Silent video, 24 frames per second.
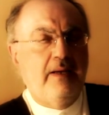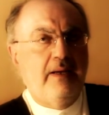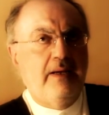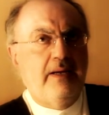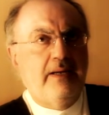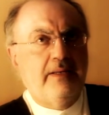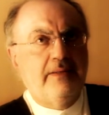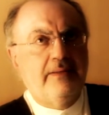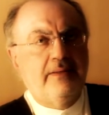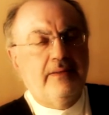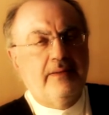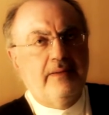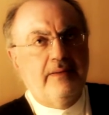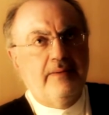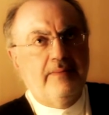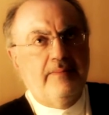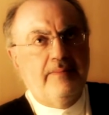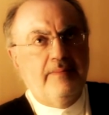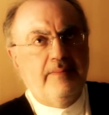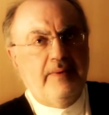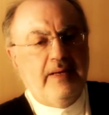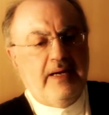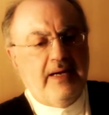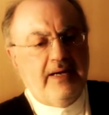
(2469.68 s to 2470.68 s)
And
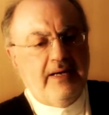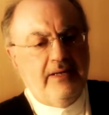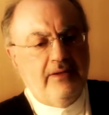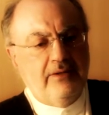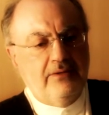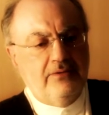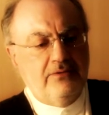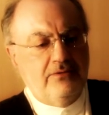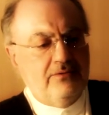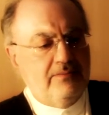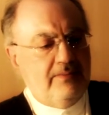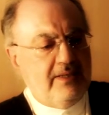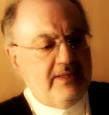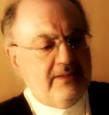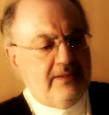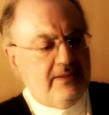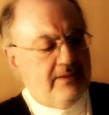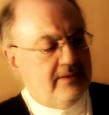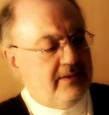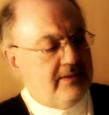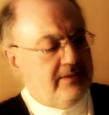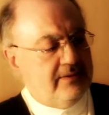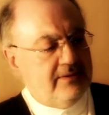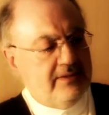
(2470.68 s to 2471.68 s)
I cannot do
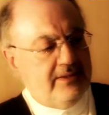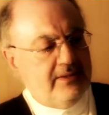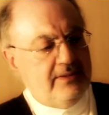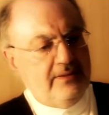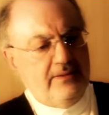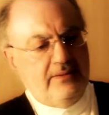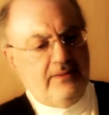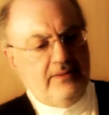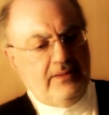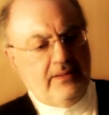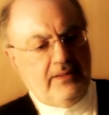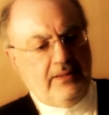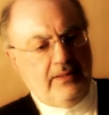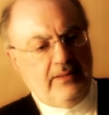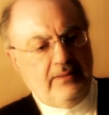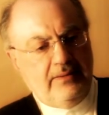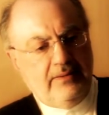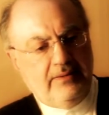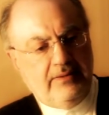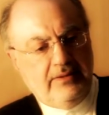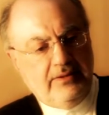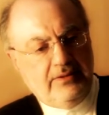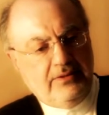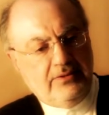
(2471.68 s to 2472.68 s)
better than read
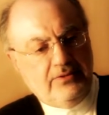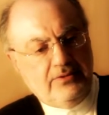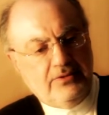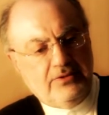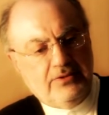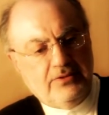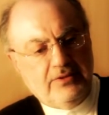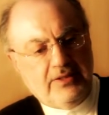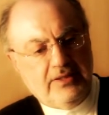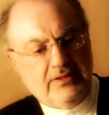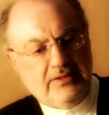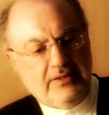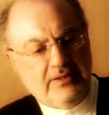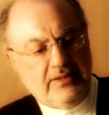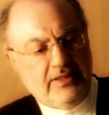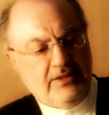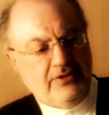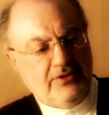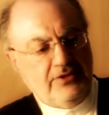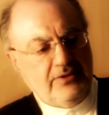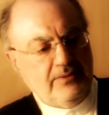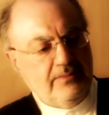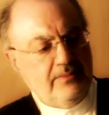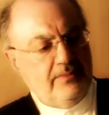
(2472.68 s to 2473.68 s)
to you Surah
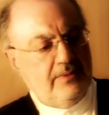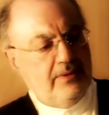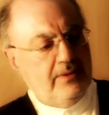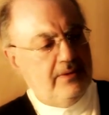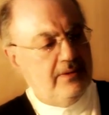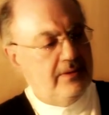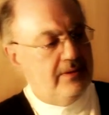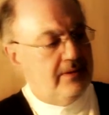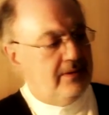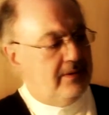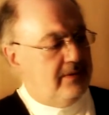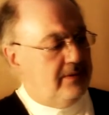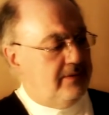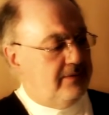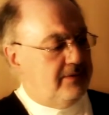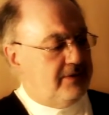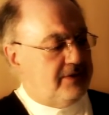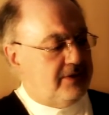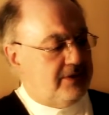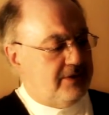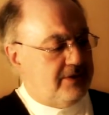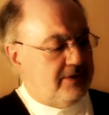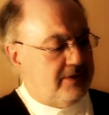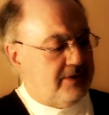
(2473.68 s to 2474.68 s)
Al-Najm,
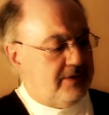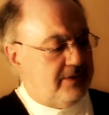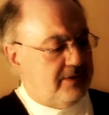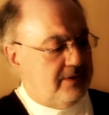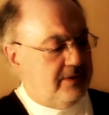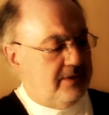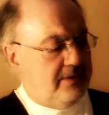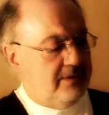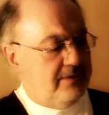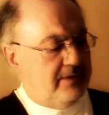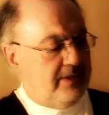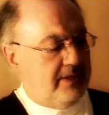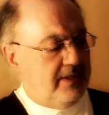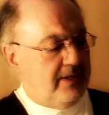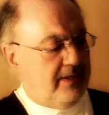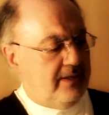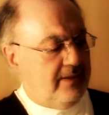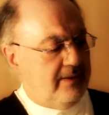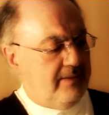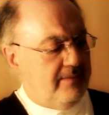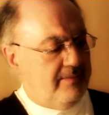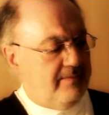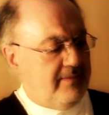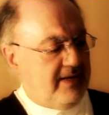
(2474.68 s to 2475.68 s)
which is
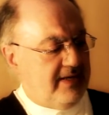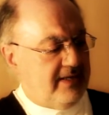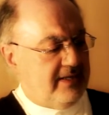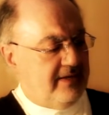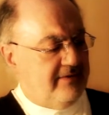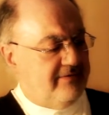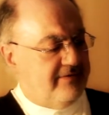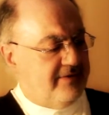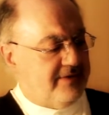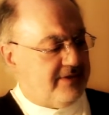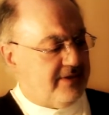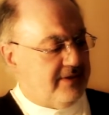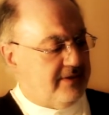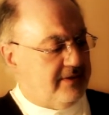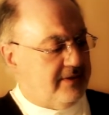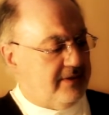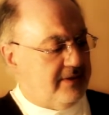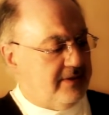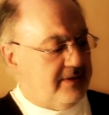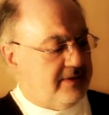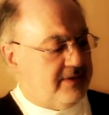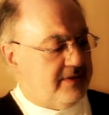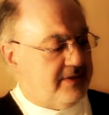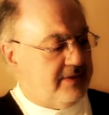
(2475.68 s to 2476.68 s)
really magnificent
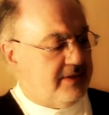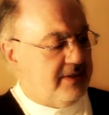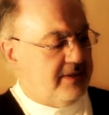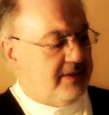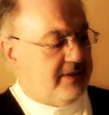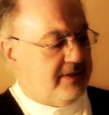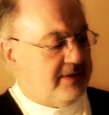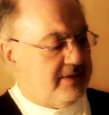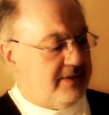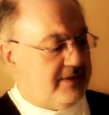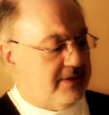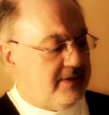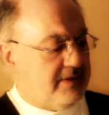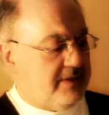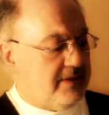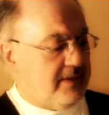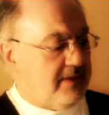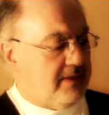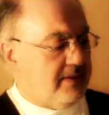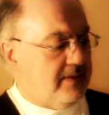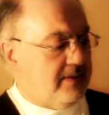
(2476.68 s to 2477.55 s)
in its